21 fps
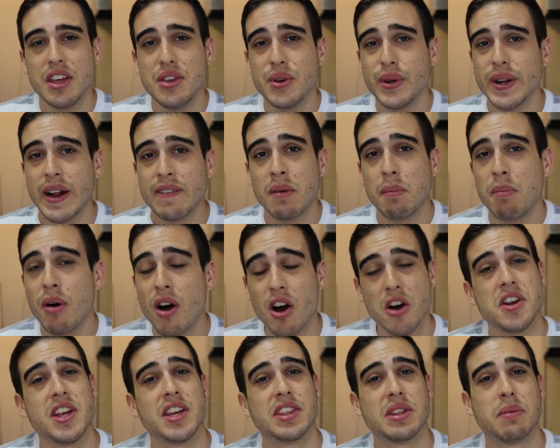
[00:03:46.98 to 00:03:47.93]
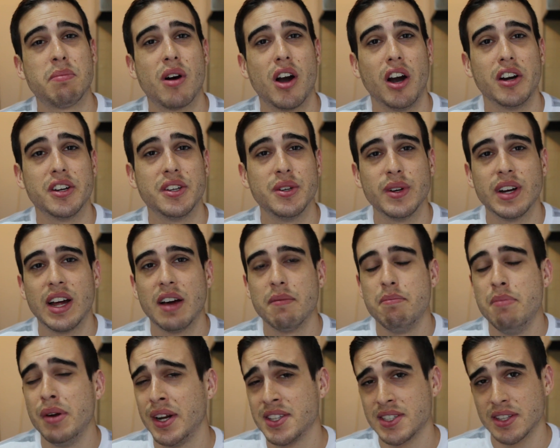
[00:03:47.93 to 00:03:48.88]
you can have a party at the park, you can
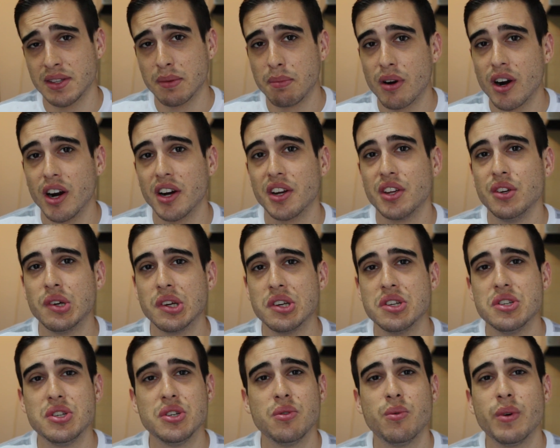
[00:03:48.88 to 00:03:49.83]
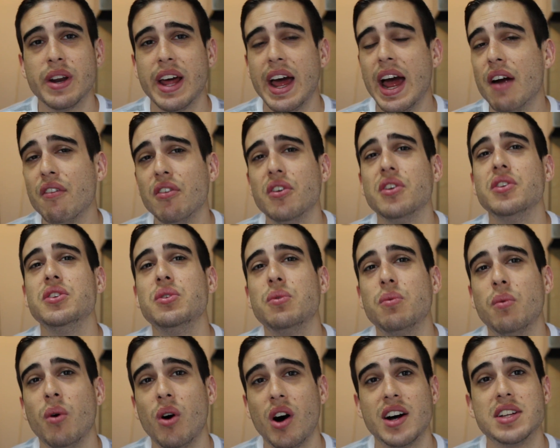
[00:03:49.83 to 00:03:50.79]
have picnics at the park, you can do whatever
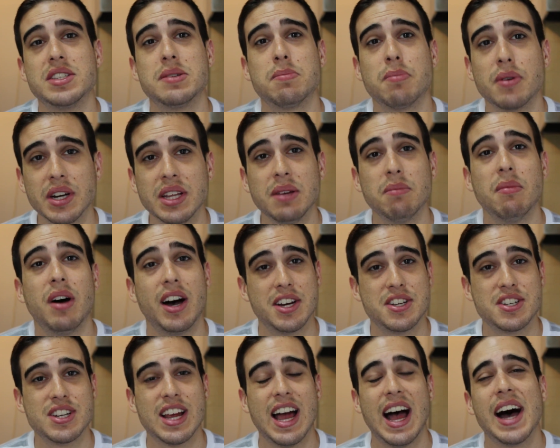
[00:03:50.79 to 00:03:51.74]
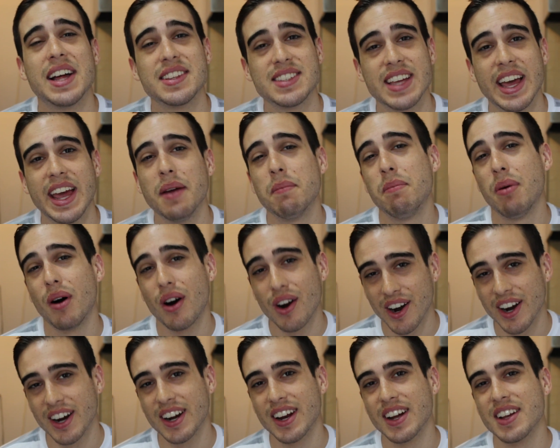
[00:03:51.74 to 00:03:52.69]
you want pretty much at a
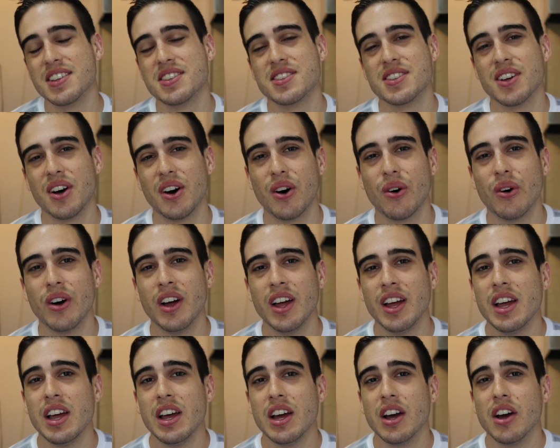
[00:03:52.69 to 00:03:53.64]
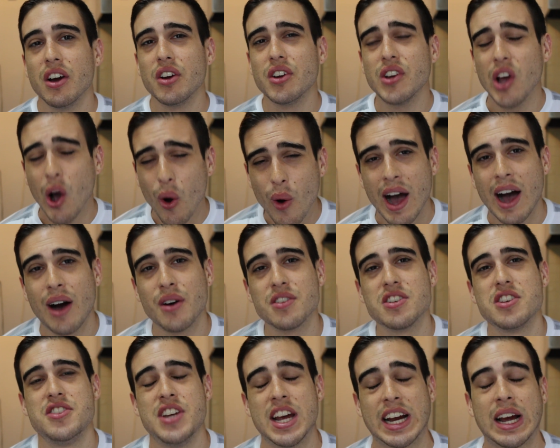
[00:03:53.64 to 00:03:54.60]
park. So go
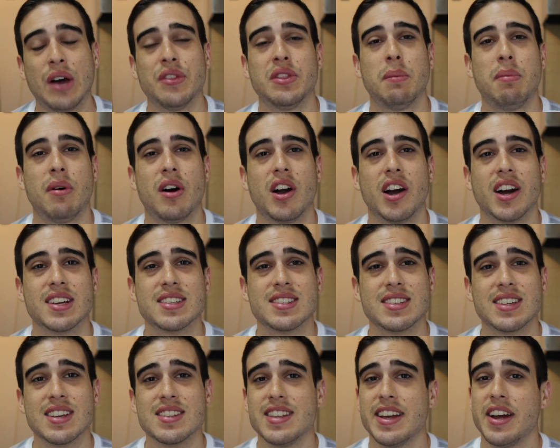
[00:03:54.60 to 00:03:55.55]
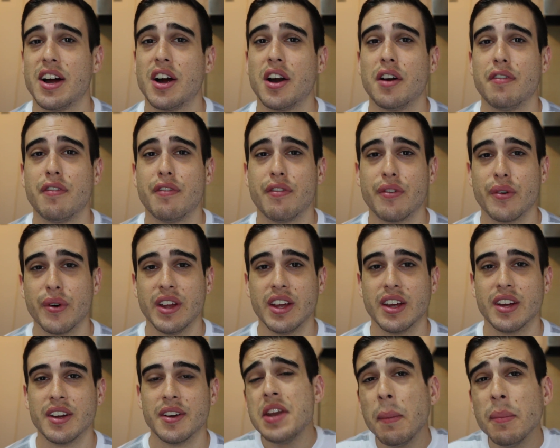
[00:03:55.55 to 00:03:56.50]
out, check out the parks, because they are
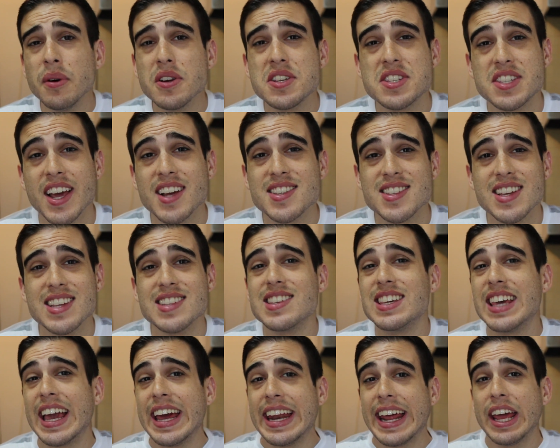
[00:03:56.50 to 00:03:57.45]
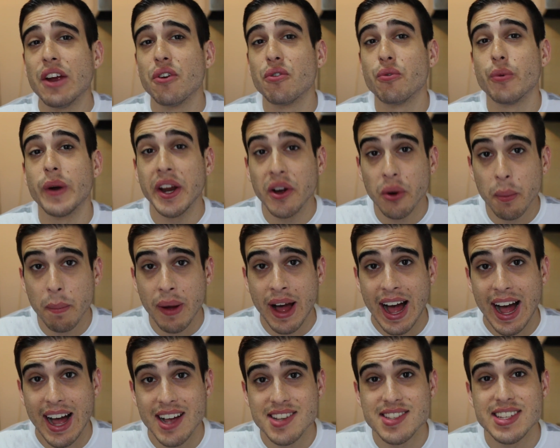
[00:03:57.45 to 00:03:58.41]
free. Number six is get a rail
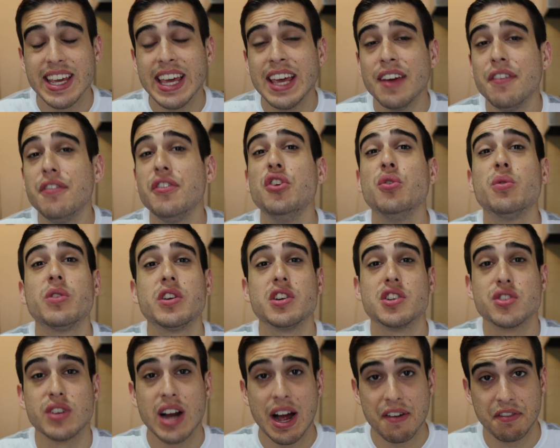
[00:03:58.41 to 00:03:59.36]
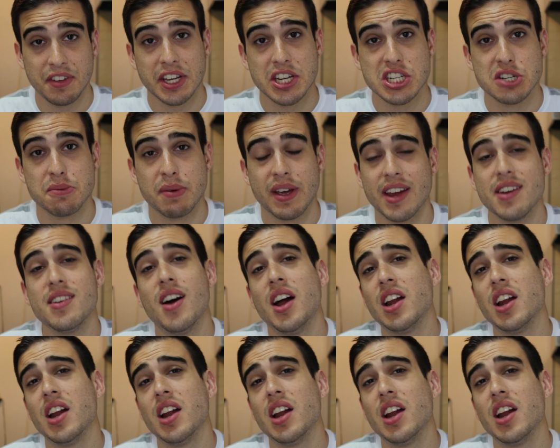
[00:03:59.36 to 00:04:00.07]
pass if you are traveling in Japan.